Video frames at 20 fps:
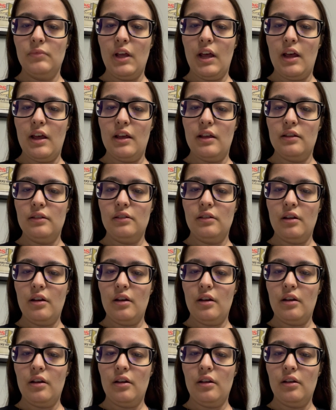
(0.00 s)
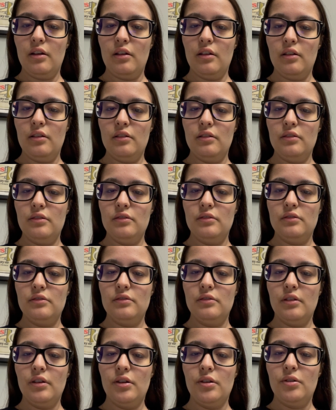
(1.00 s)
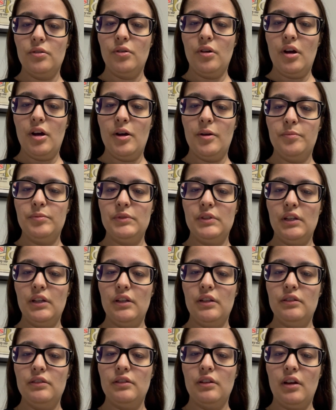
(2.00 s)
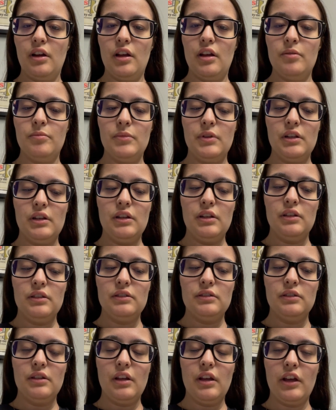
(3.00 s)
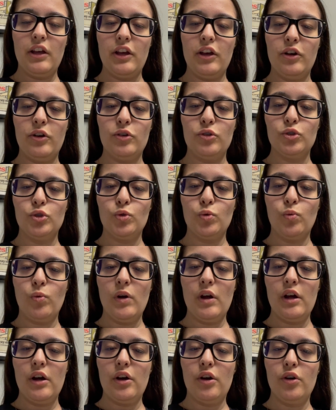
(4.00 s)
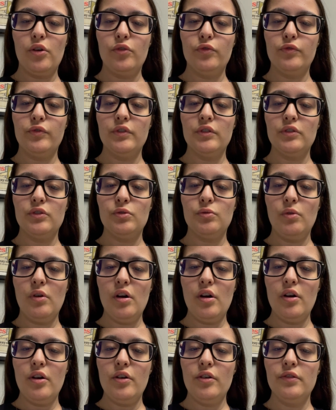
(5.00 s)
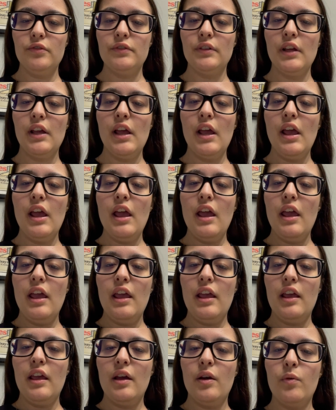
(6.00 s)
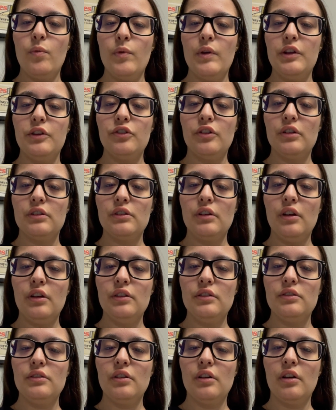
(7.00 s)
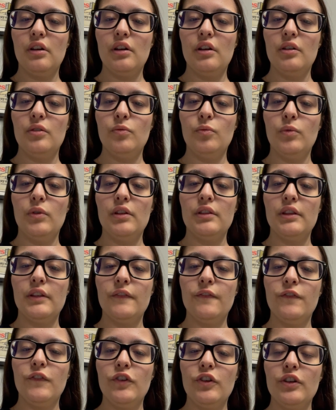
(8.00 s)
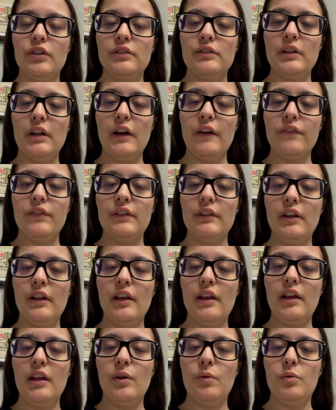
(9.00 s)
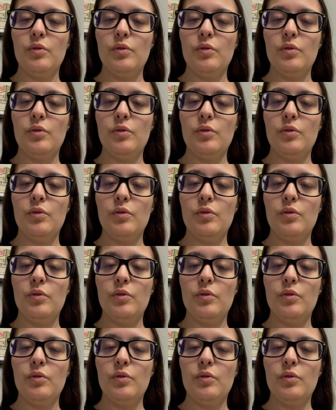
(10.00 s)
Hey guys, so update time, it is now 12:12, and we just got done with the first half today.